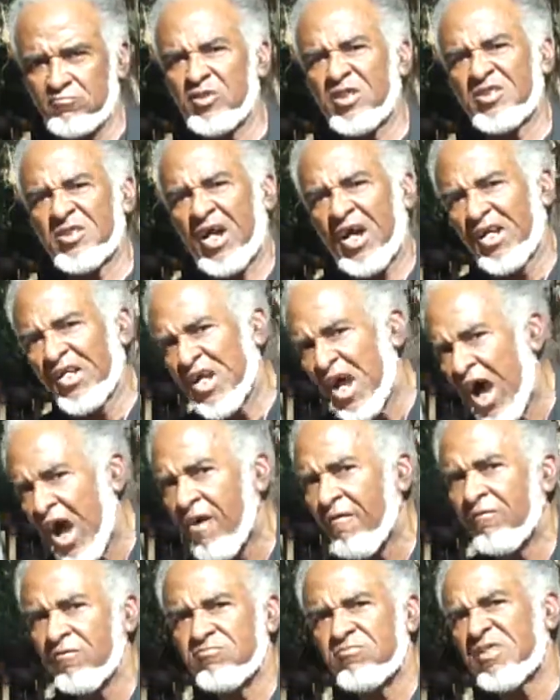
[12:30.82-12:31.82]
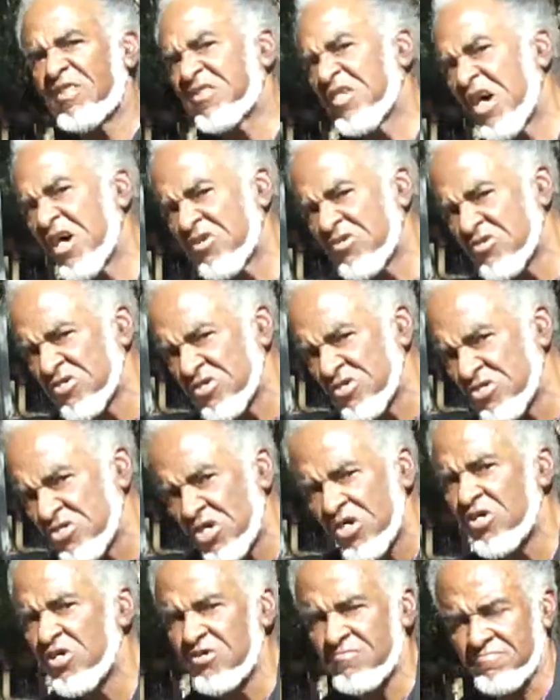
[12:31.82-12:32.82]
We are not cowards. We are not Uncle
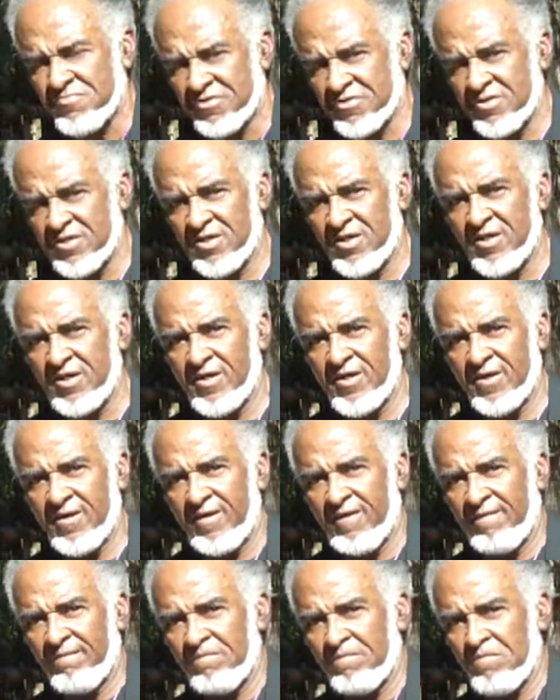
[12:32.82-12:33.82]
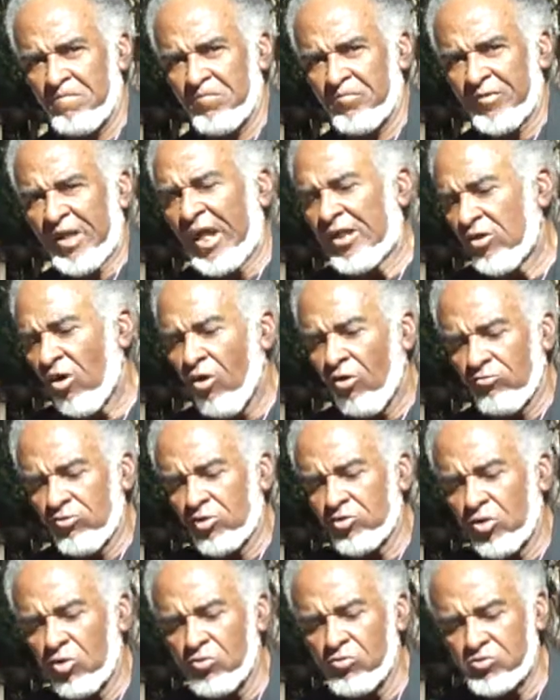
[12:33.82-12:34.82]
Toms. And
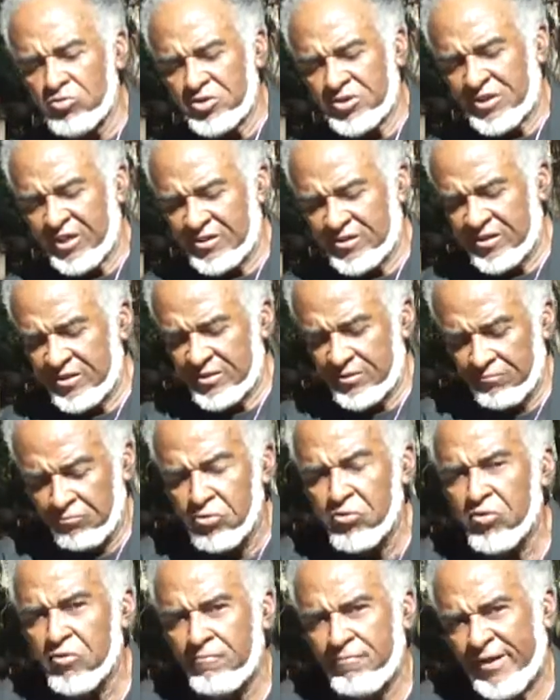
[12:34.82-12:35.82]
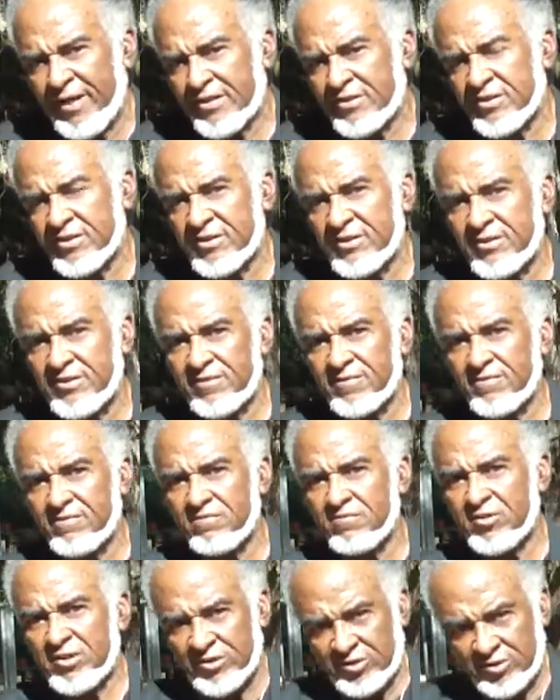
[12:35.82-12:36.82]
all of those who sits in the pulpits.
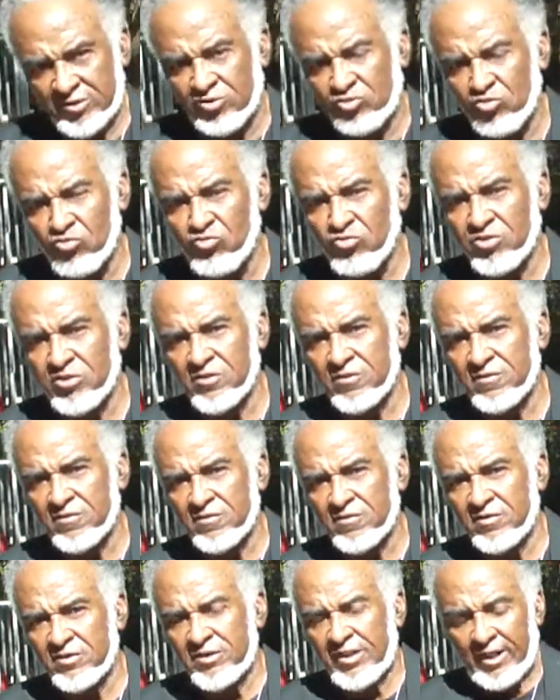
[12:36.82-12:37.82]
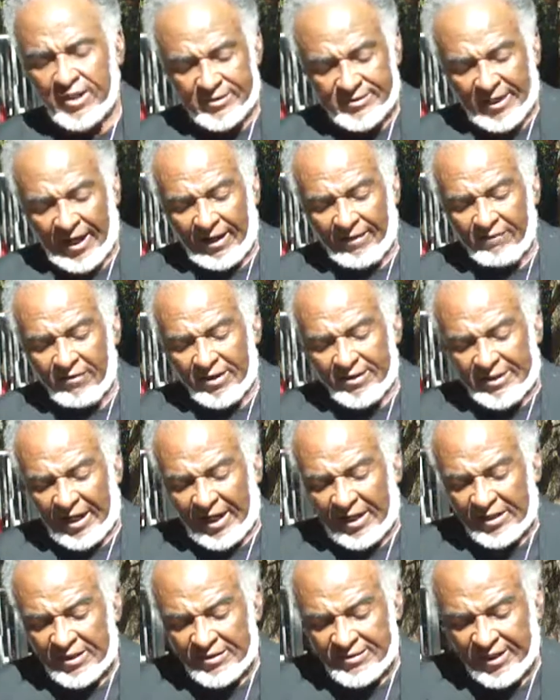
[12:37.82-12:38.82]
This is the truth. That,
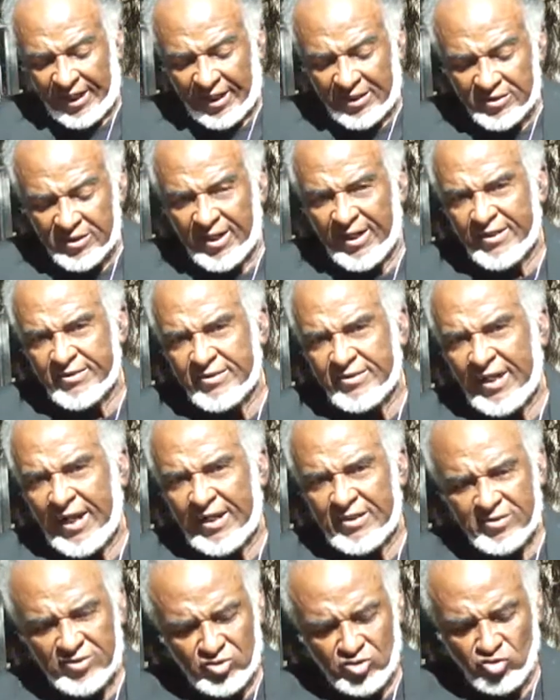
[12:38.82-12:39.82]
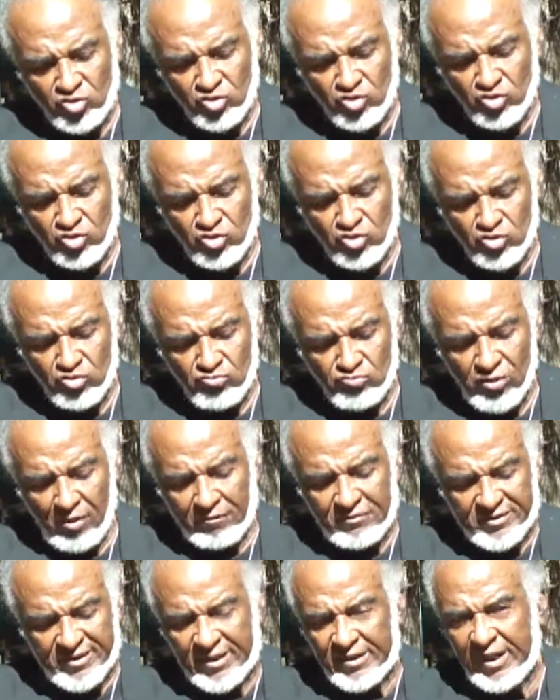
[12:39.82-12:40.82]
that, that, is, that
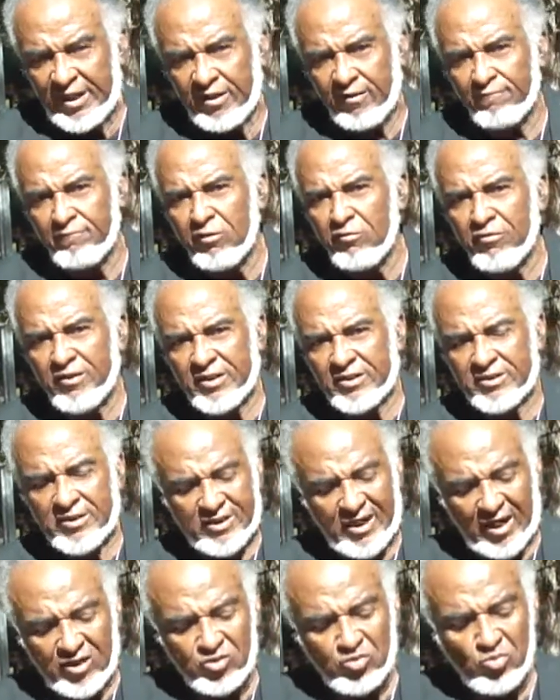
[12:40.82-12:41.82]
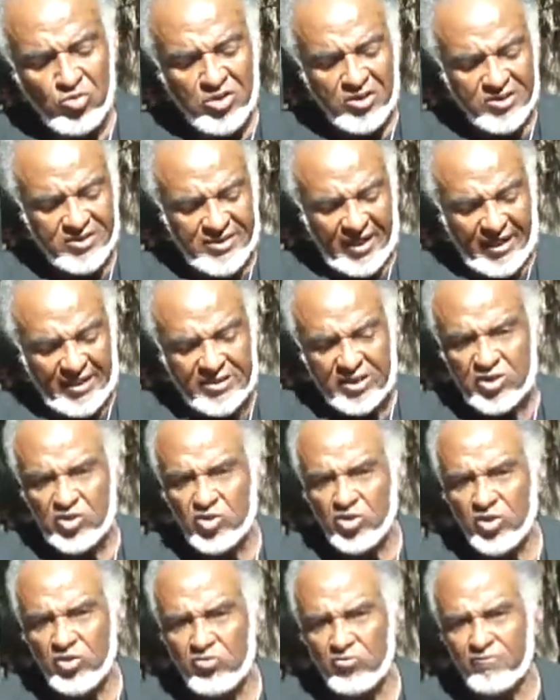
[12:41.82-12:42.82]
represent their communities and not doing the thing they
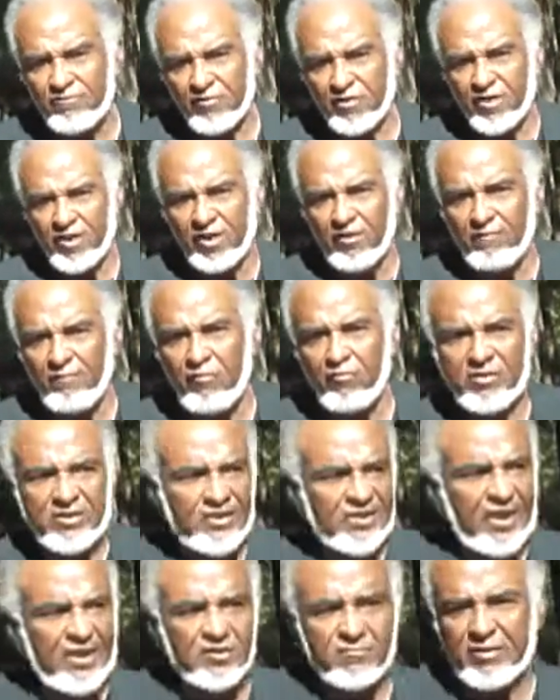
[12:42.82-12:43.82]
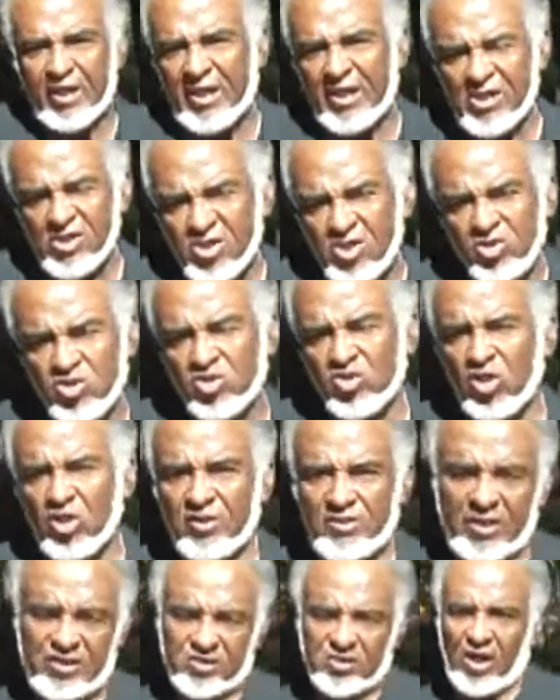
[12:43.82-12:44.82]
should do for their communities and not singing this
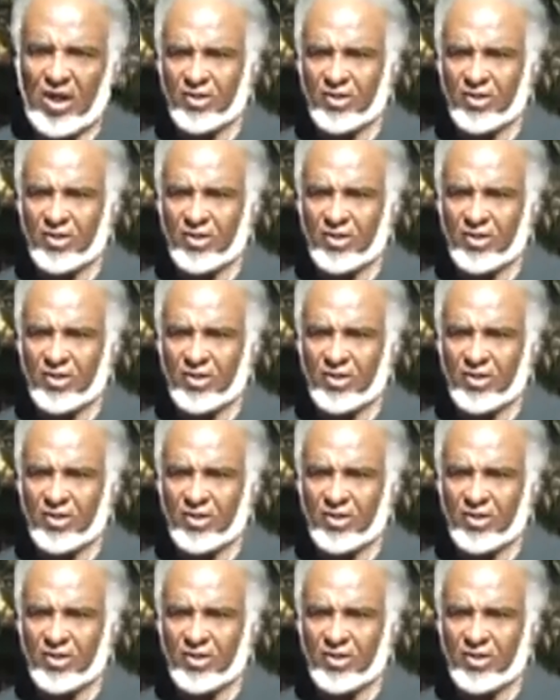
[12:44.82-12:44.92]
song, this